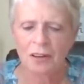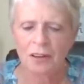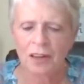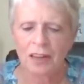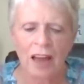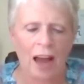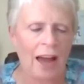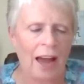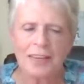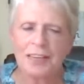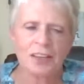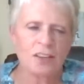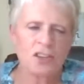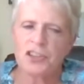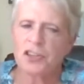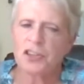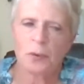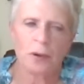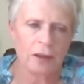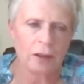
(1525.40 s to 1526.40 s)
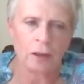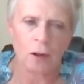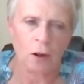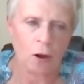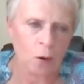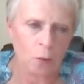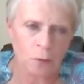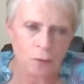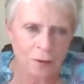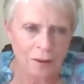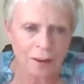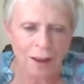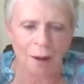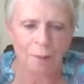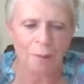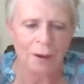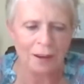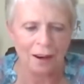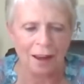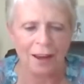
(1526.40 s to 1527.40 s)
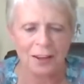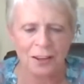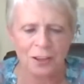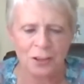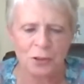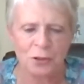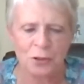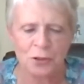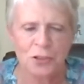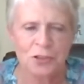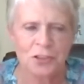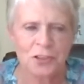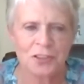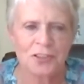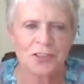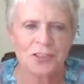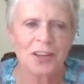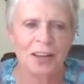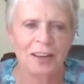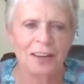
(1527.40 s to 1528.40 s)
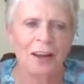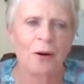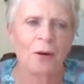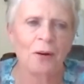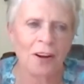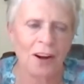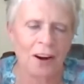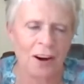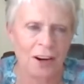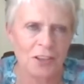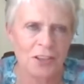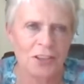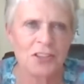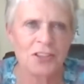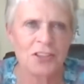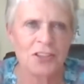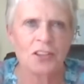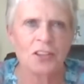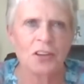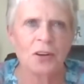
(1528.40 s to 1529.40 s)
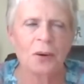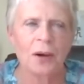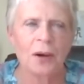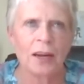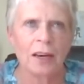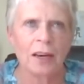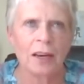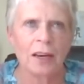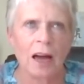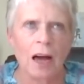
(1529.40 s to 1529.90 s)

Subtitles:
I didn't do it alone. I mean, I used Send Out Cards to do it.